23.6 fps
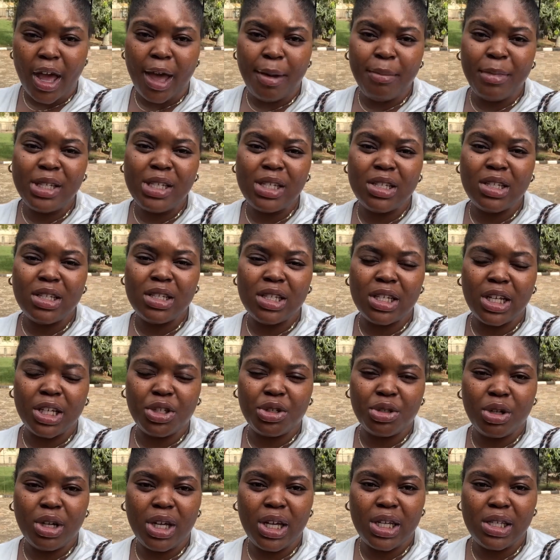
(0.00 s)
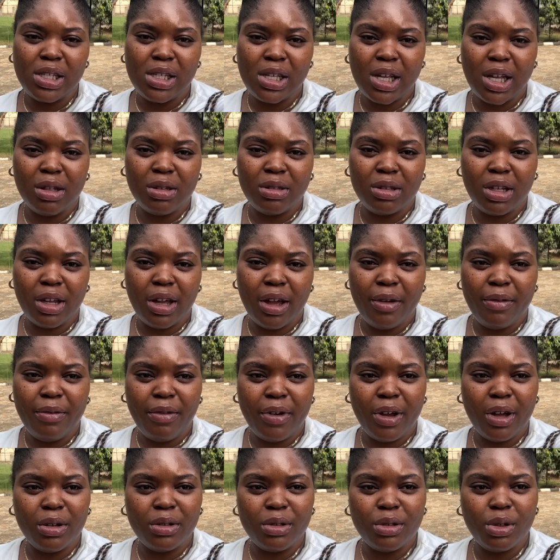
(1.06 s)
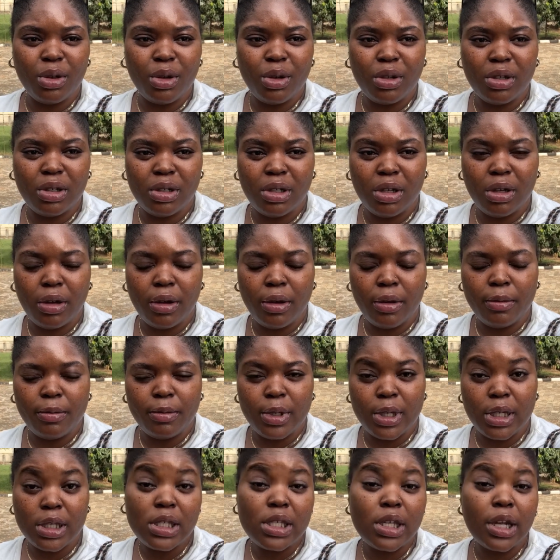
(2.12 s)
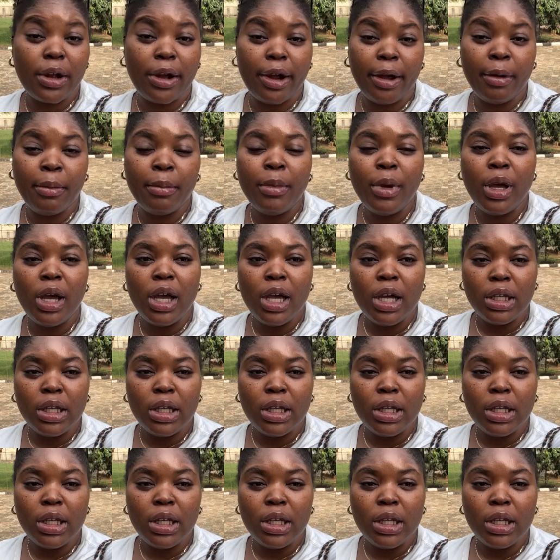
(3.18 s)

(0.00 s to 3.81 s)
I messaged this natural hair salon that I found on um, Instagram.